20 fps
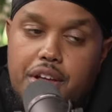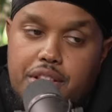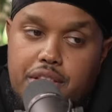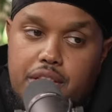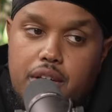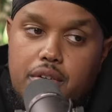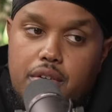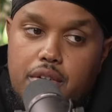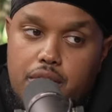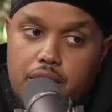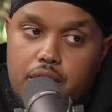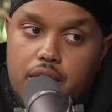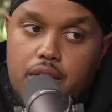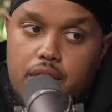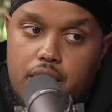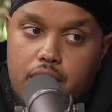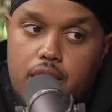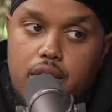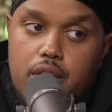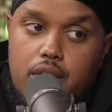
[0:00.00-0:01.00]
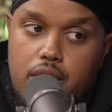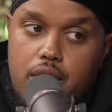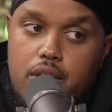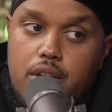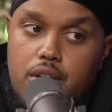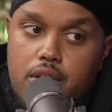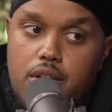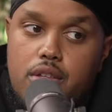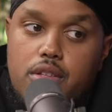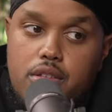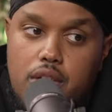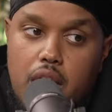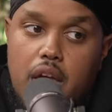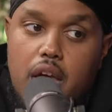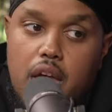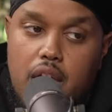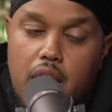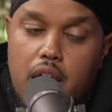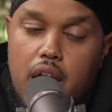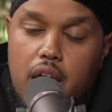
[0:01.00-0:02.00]
Mm. Give me mm. three months, she's gone again. You
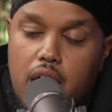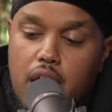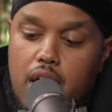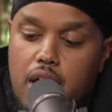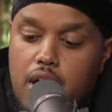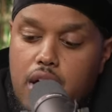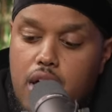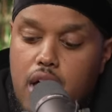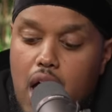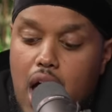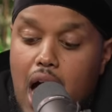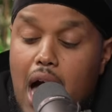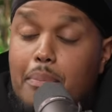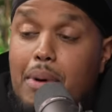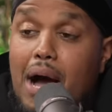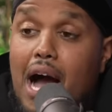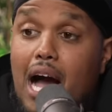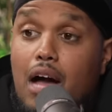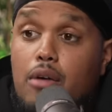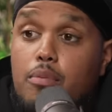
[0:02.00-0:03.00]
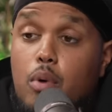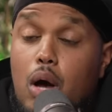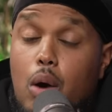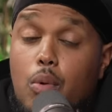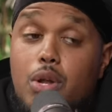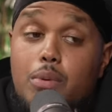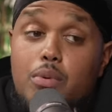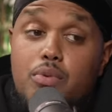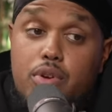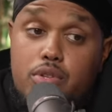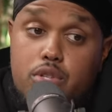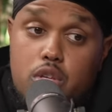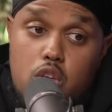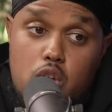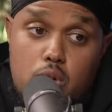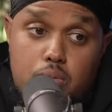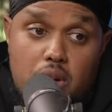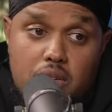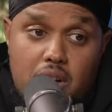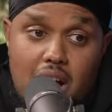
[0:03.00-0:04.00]
know what I mean? Yeah. I, but I, I want to move on
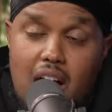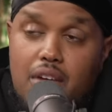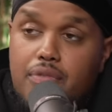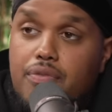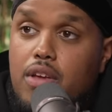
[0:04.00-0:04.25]
to you, brother.